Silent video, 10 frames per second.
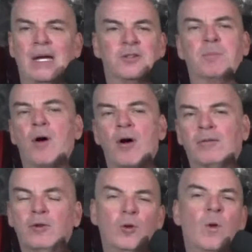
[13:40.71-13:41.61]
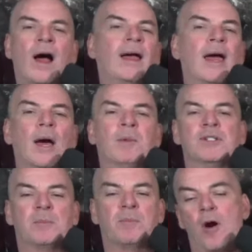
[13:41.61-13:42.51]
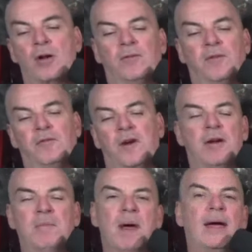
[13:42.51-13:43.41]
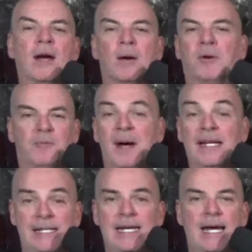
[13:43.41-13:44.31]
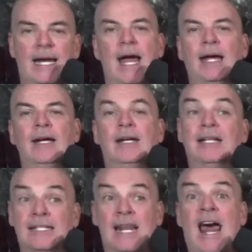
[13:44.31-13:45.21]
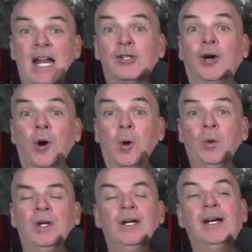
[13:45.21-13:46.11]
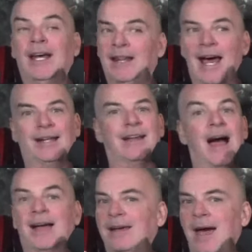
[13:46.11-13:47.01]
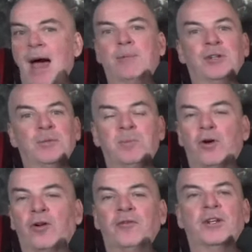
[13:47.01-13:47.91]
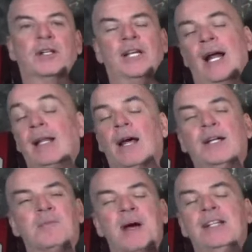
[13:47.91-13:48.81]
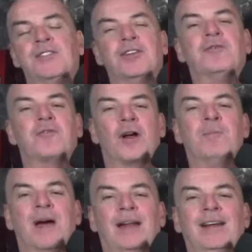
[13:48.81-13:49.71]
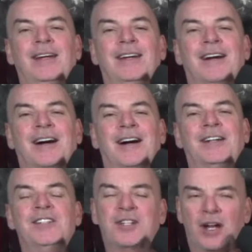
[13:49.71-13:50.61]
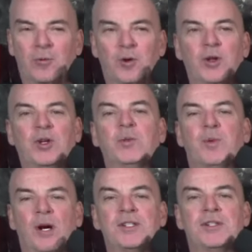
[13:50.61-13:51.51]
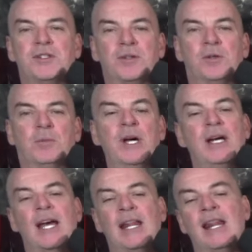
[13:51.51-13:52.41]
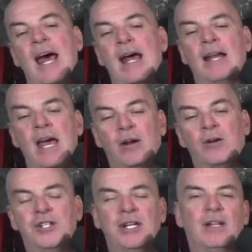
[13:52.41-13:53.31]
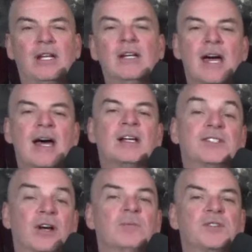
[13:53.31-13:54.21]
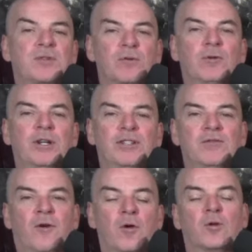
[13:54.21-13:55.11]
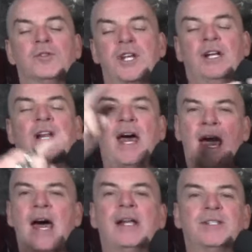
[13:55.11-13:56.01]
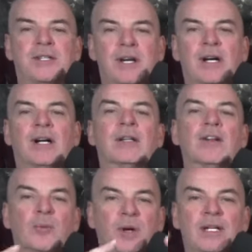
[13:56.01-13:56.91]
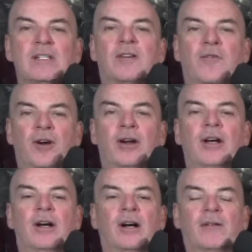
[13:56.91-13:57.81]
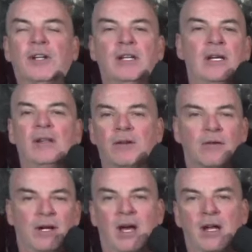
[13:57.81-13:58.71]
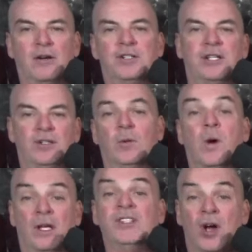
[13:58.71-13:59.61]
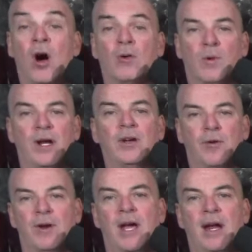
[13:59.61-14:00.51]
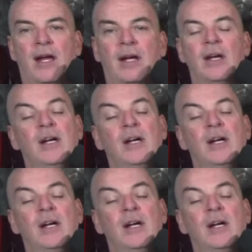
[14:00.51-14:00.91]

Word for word: It's a part of who I am. It's a part of the very makeup of my DNA. Is that tone? And that guy captured it perfectly. And I like him, man. He's a good front man. Uh, he's got a really good presence to him. And that energy that he has comes through in his vocals and it adds a little bit different of an ether and energy to what he's already creating.